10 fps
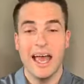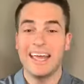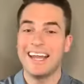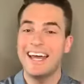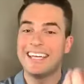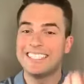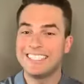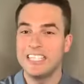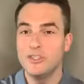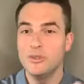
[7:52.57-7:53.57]
and I
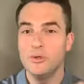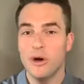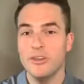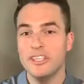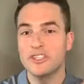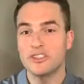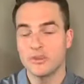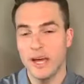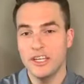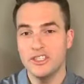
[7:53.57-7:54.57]
continue on this
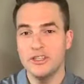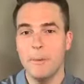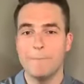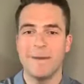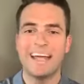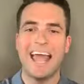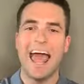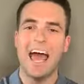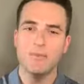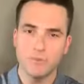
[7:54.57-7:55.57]
strategy, my
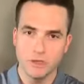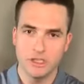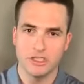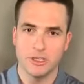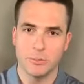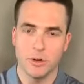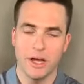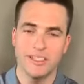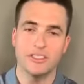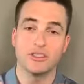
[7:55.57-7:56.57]
average share price,